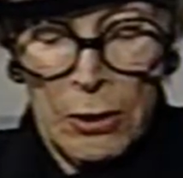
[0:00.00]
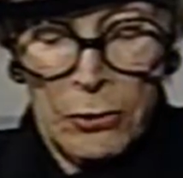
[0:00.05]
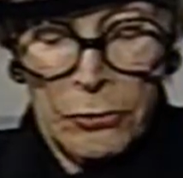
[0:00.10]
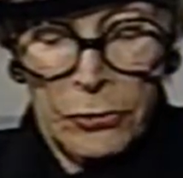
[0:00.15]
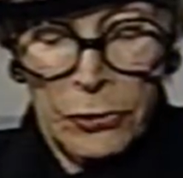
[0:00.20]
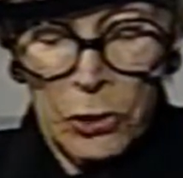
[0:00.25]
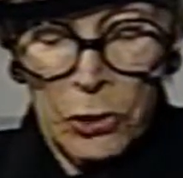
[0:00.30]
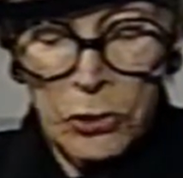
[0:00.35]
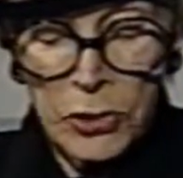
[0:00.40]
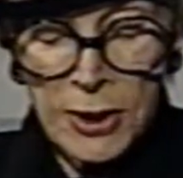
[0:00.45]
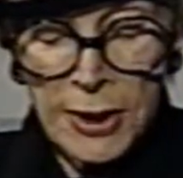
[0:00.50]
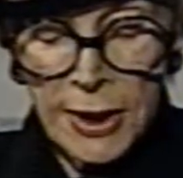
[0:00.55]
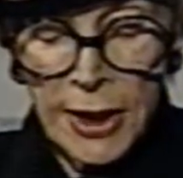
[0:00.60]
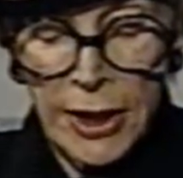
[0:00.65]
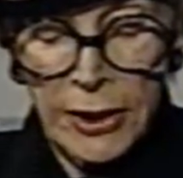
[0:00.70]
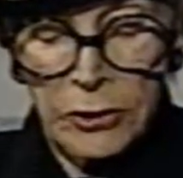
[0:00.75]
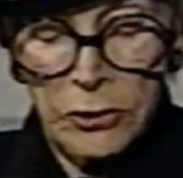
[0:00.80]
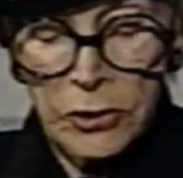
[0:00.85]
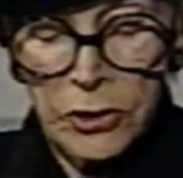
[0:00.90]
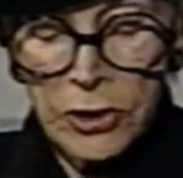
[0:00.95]
Those
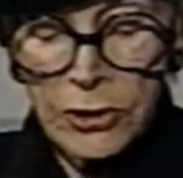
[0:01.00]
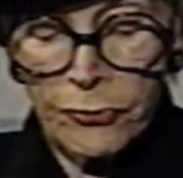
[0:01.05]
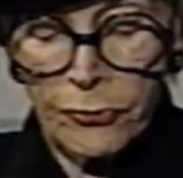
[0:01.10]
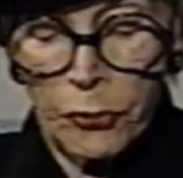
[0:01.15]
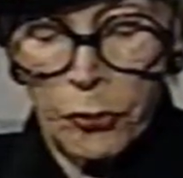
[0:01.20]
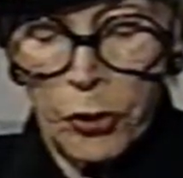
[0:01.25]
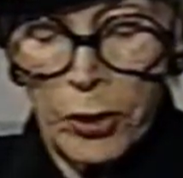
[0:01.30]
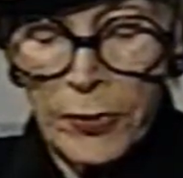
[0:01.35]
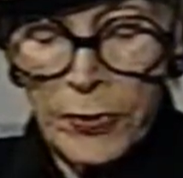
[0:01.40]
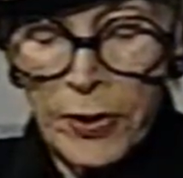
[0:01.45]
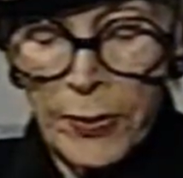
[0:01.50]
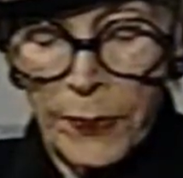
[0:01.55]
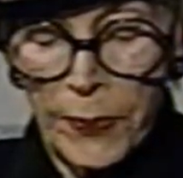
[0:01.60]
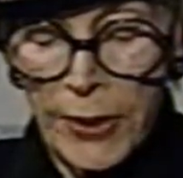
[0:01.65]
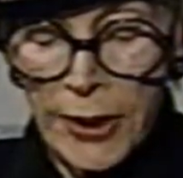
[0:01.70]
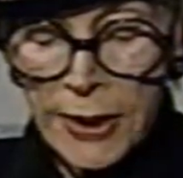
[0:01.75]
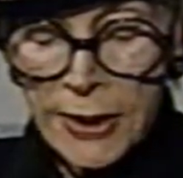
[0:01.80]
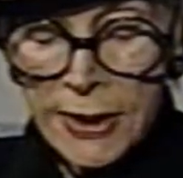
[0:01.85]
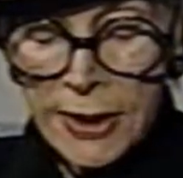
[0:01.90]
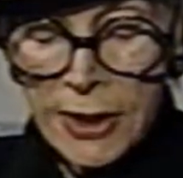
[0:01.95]
letters formed the
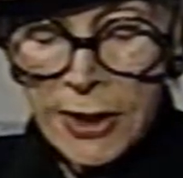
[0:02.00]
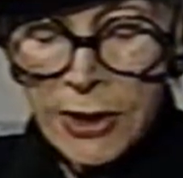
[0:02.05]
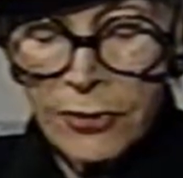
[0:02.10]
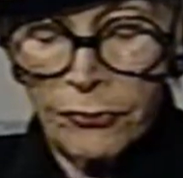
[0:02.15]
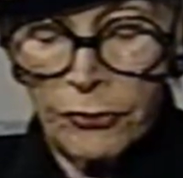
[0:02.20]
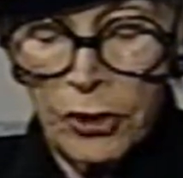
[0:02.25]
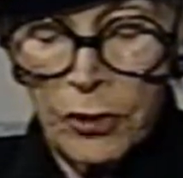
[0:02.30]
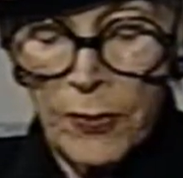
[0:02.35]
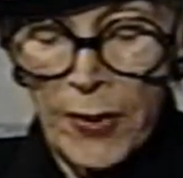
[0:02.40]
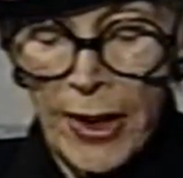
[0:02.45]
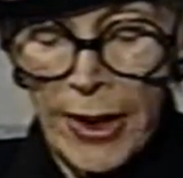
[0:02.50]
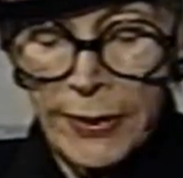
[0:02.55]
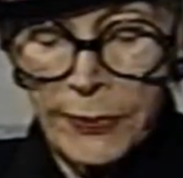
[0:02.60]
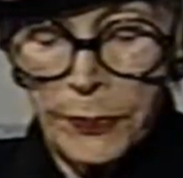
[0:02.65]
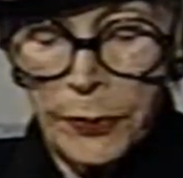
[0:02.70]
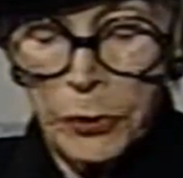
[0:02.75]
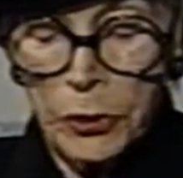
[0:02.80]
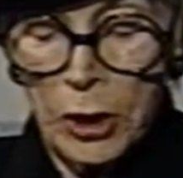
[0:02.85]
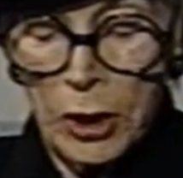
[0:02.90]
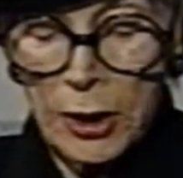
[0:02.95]
basis for my
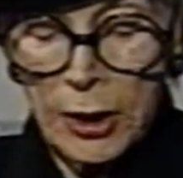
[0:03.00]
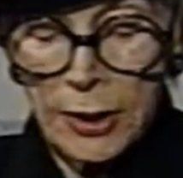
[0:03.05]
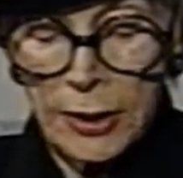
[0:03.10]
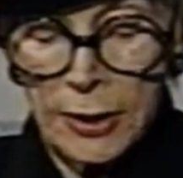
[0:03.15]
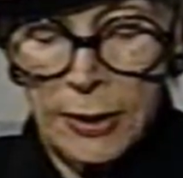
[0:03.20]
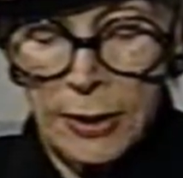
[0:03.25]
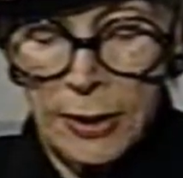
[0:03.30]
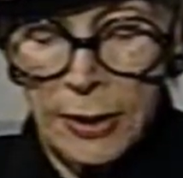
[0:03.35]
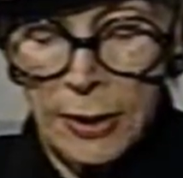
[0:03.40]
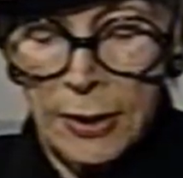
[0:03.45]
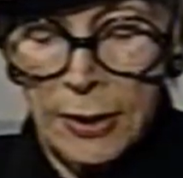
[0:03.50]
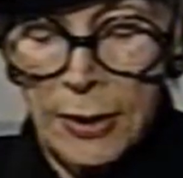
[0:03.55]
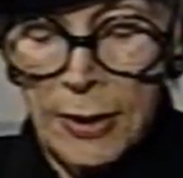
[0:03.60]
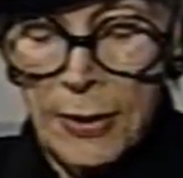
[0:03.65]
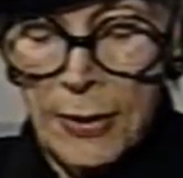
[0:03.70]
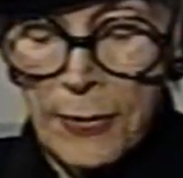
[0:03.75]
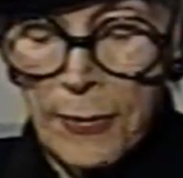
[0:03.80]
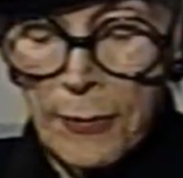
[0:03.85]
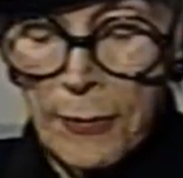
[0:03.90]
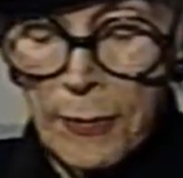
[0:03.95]
book,
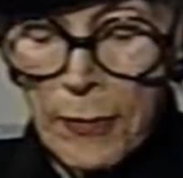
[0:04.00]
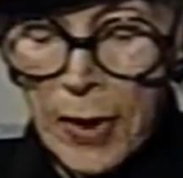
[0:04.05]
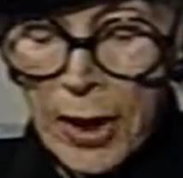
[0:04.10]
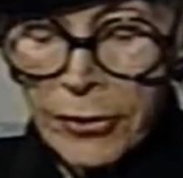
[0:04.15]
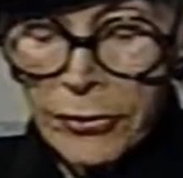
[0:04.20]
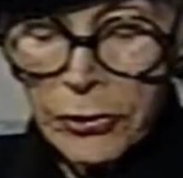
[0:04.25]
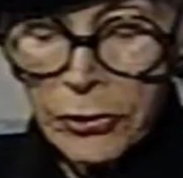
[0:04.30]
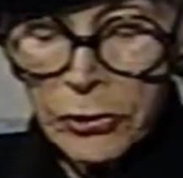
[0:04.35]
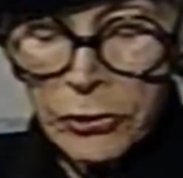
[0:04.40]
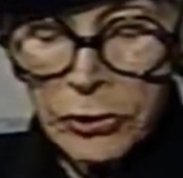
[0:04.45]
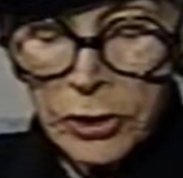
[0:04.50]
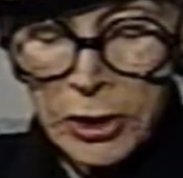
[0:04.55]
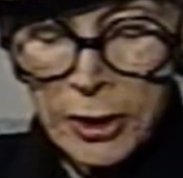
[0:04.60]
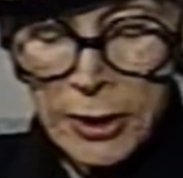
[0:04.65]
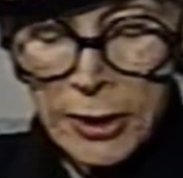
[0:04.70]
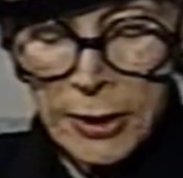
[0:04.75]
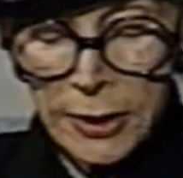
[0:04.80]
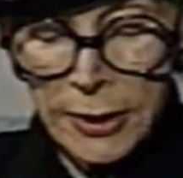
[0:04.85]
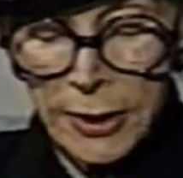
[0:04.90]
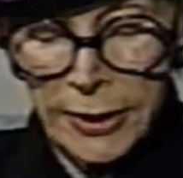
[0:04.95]

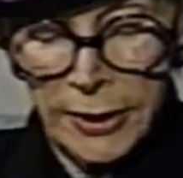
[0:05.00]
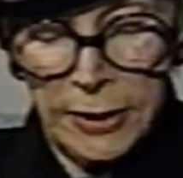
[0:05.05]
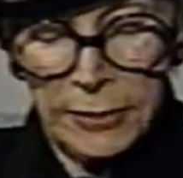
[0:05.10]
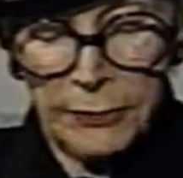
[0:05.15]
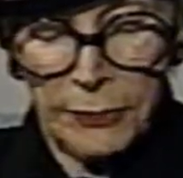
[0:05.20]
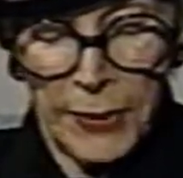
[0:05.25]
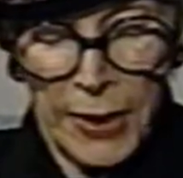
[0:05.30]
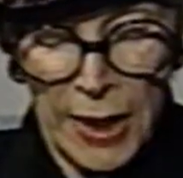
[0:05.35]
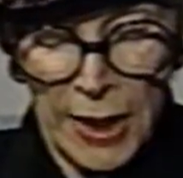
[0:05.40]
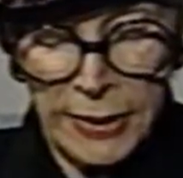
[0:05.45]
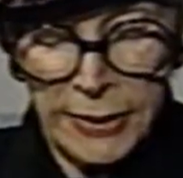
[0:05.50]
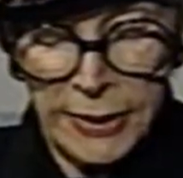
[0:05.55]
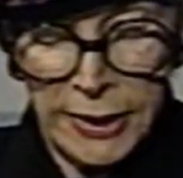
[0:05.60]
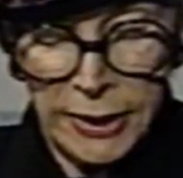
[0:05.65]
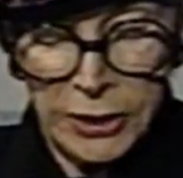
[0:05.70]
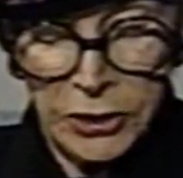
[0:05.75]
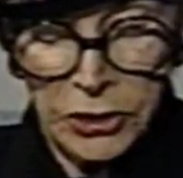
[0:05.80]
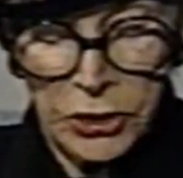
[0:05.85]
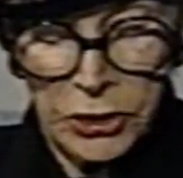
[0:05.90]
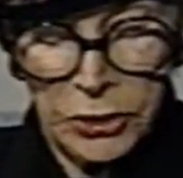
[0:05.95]
Motherhood in
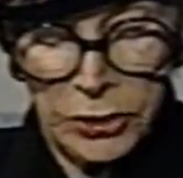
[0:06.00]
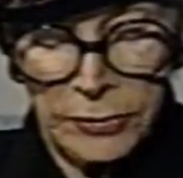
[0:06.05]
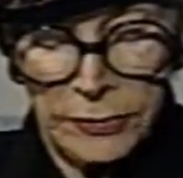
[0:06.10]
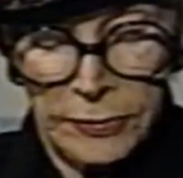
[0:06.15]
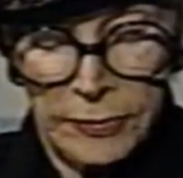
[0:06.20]
Bondage.